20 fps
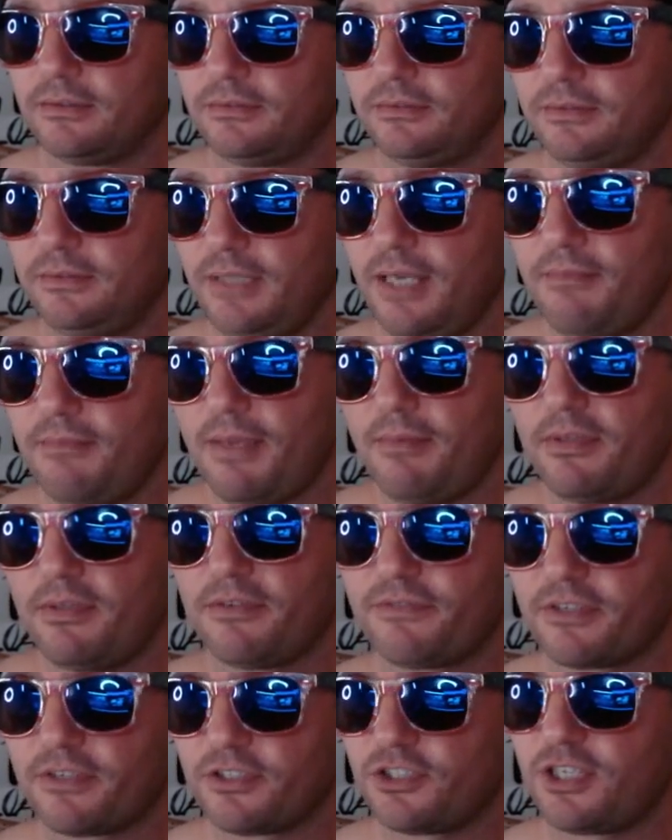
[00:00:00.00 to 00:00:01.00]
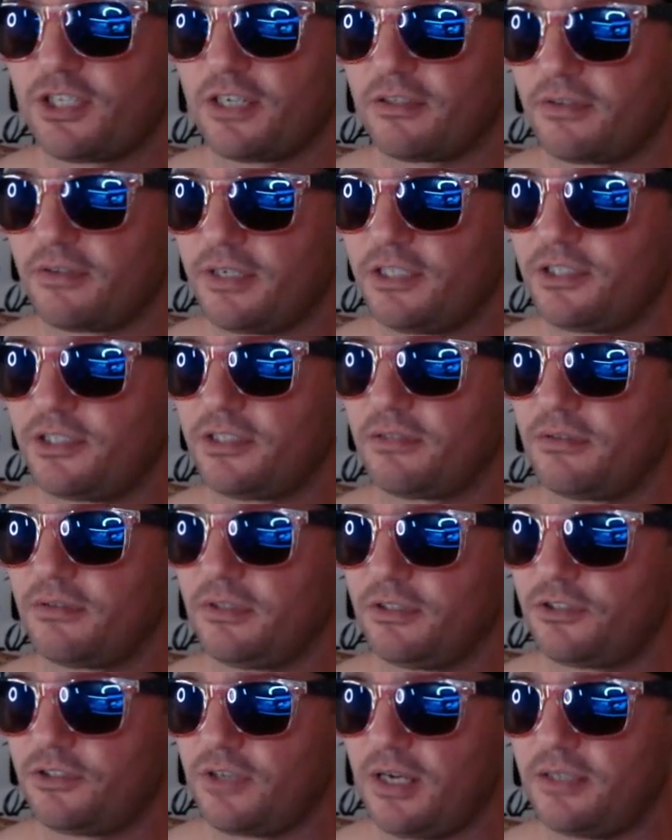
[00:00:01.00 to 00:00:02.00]
Yeah, maybe the first generation that
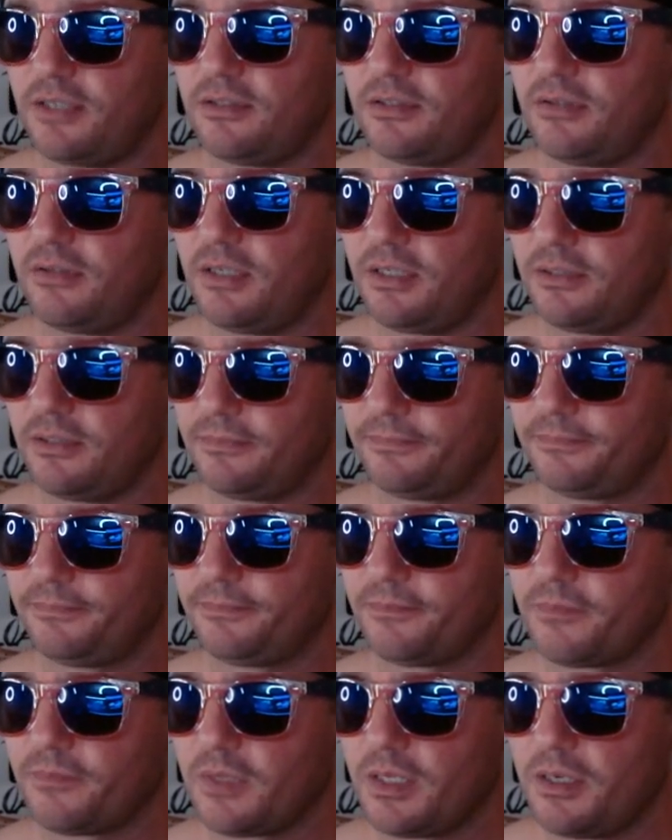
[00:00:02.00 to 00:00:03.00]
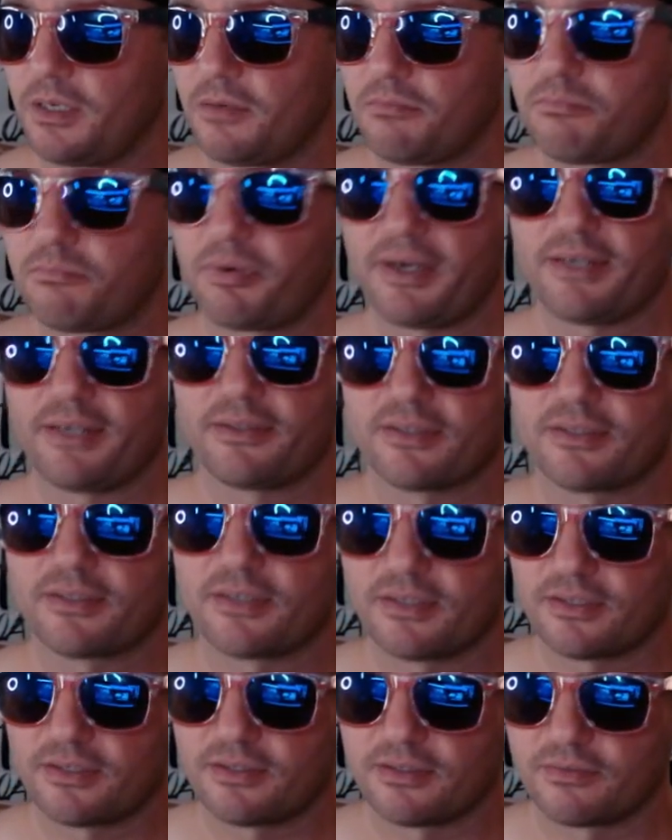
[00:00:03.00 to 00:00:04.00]
really tried to break the
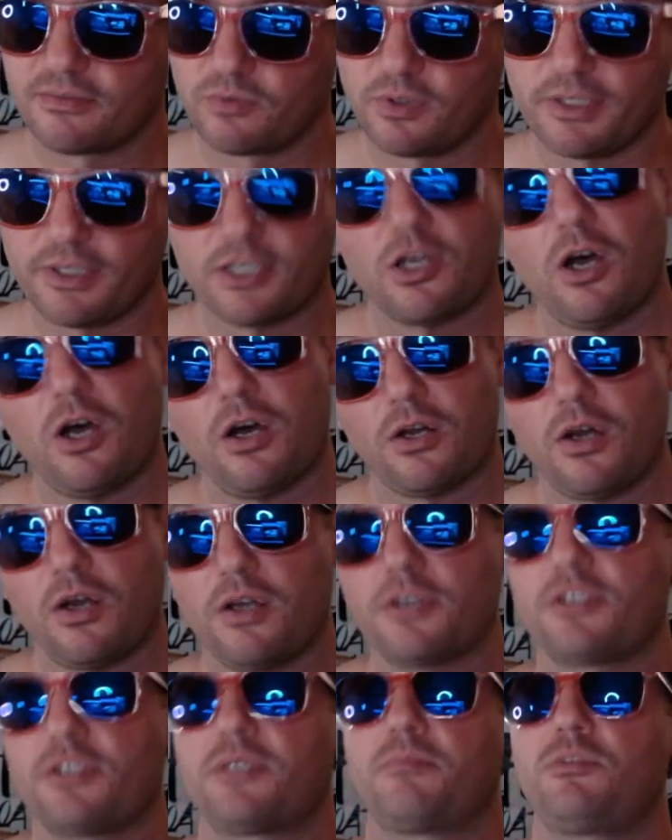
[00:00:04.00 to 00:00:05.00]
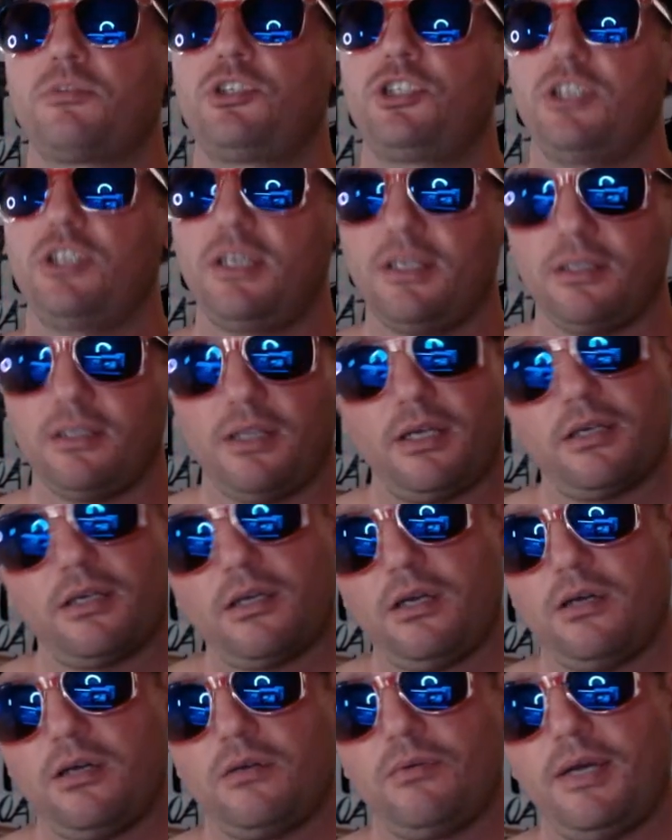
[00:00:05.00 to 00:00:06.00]
system, really caught on to some shit. Like,
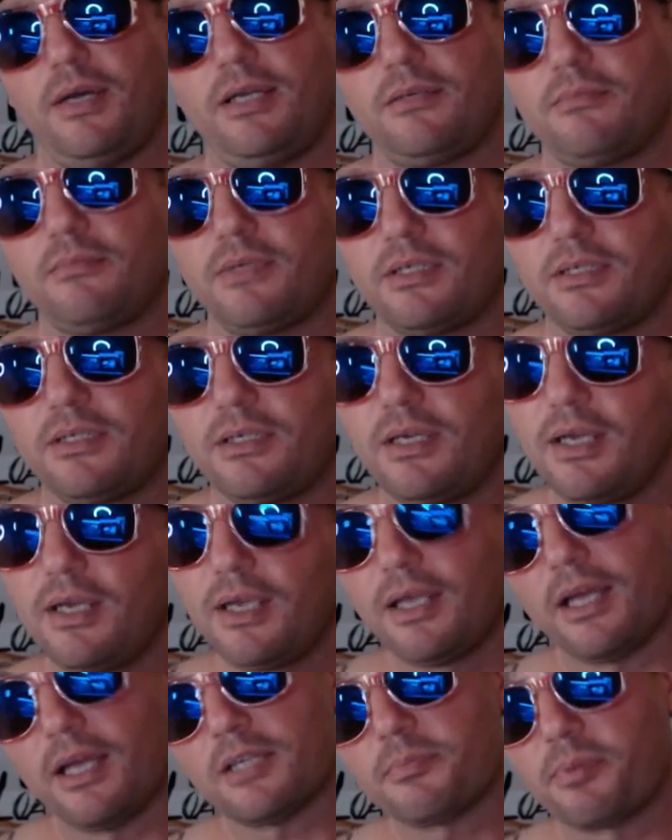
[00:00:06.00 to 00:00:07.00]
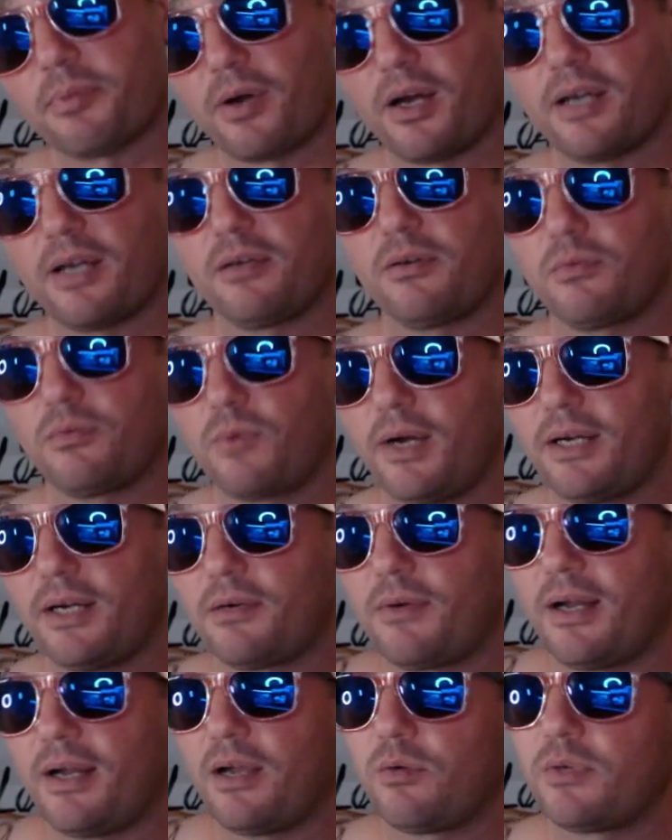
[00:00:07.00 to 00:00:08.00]
oh, wait a minute. That's probably right
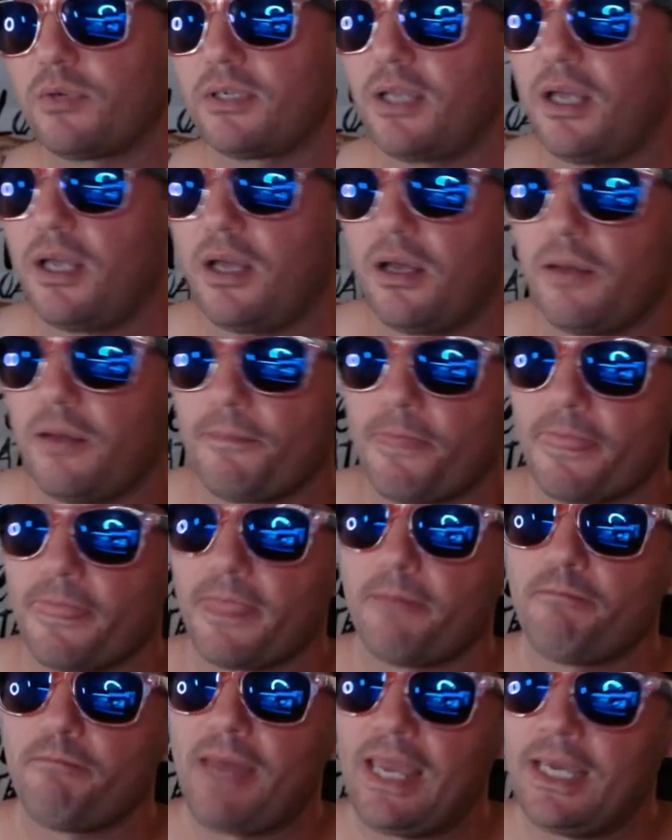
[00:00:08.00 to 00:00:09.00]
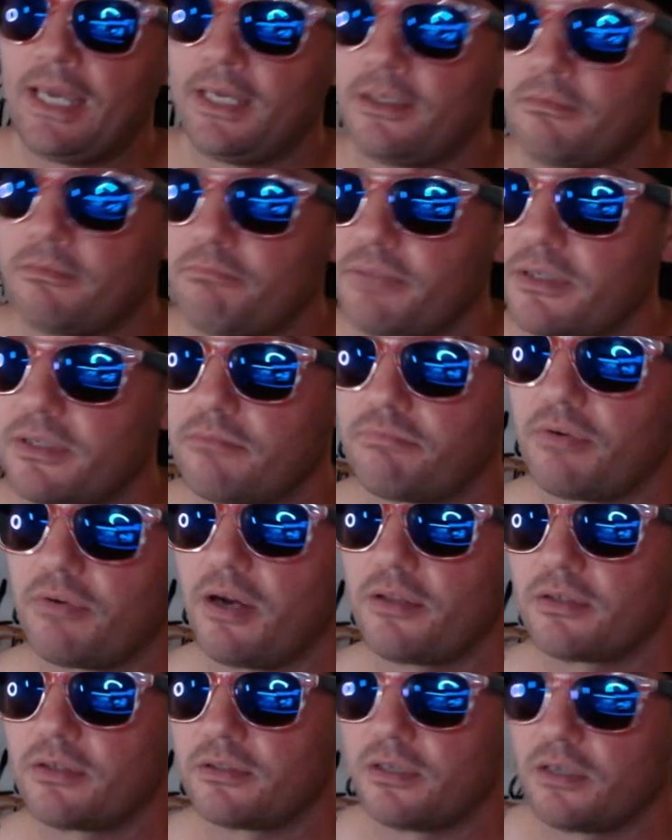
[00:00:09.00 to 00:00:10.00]
around when the man, Big
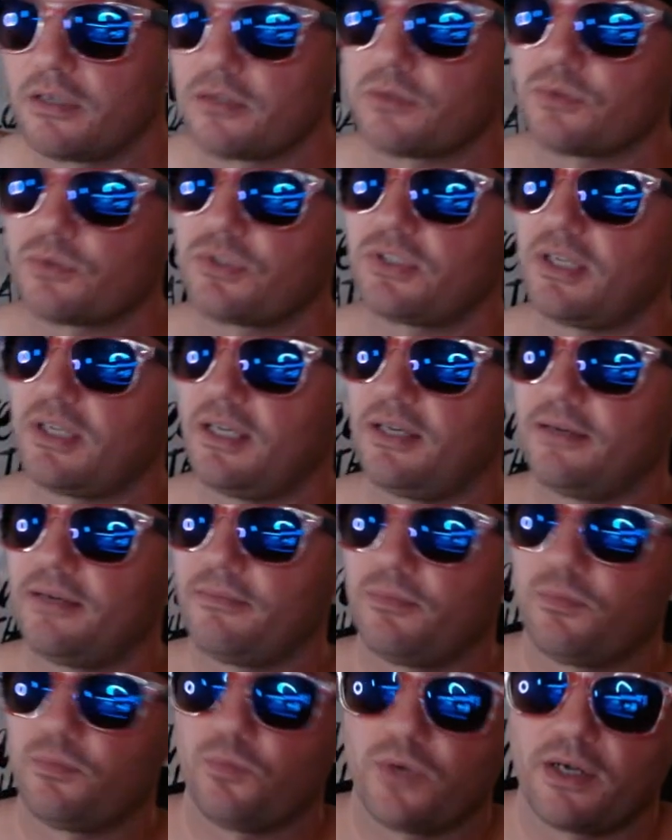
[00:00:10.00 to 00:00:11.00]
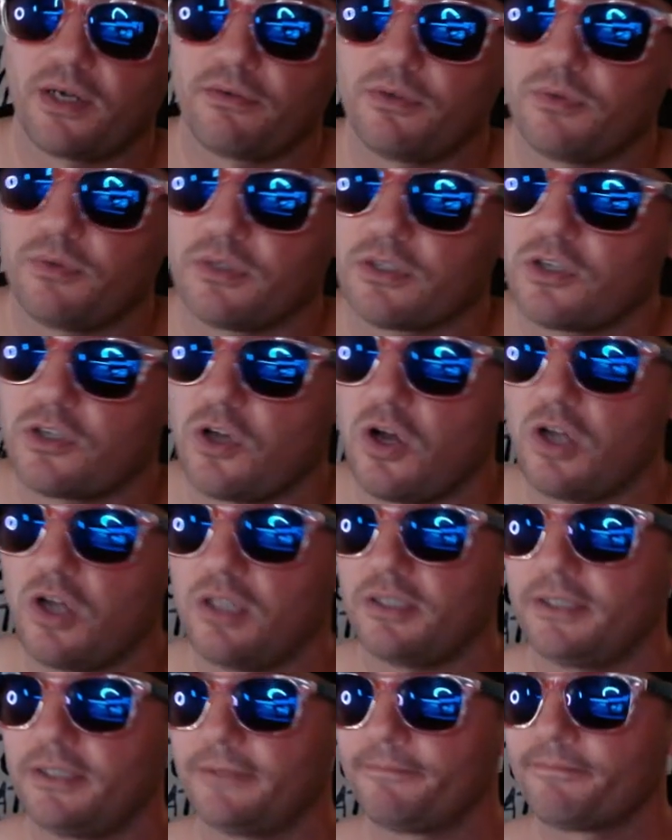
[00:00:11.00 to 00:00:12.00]
Brother, Uncle Sam, whatever you want to call
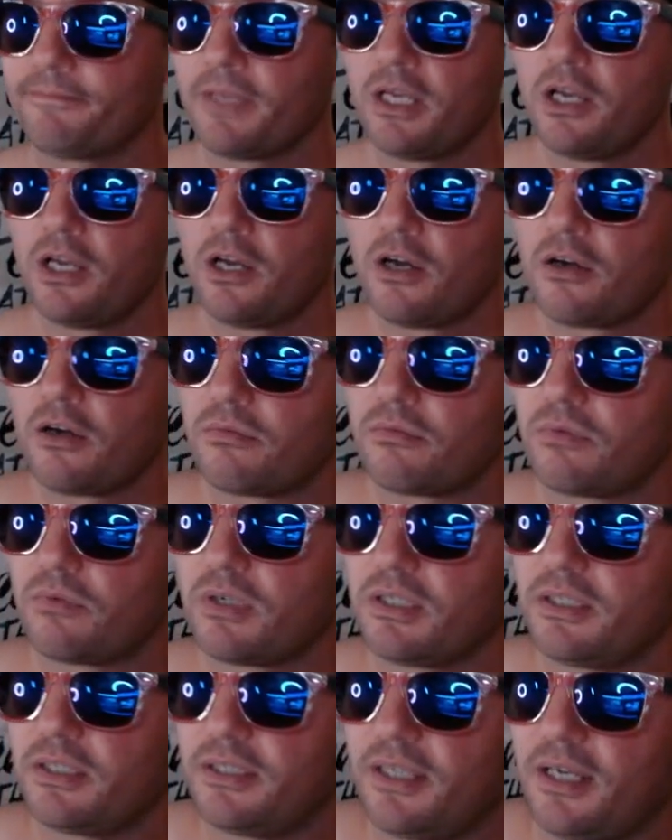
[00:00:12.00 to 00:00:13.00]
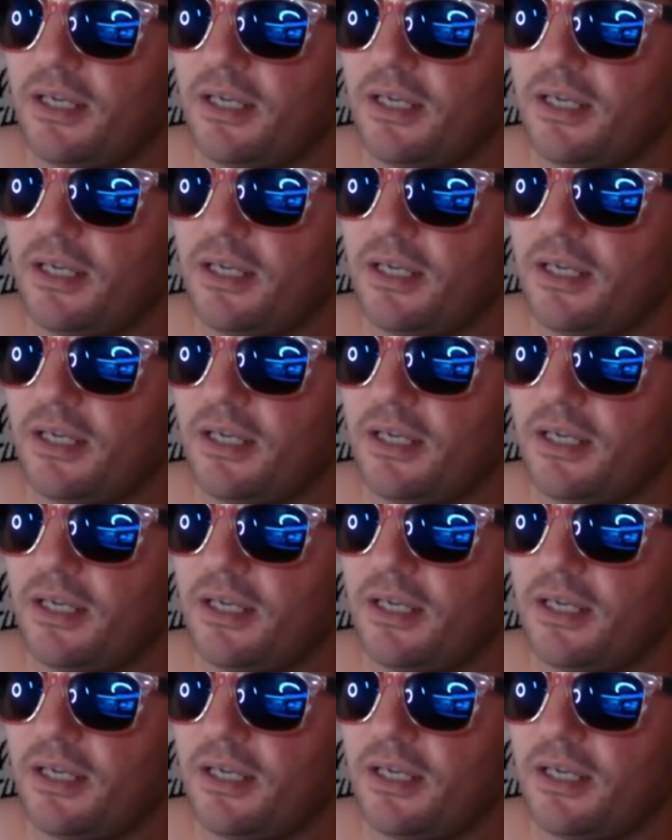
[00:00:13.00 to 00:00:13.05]
it, really...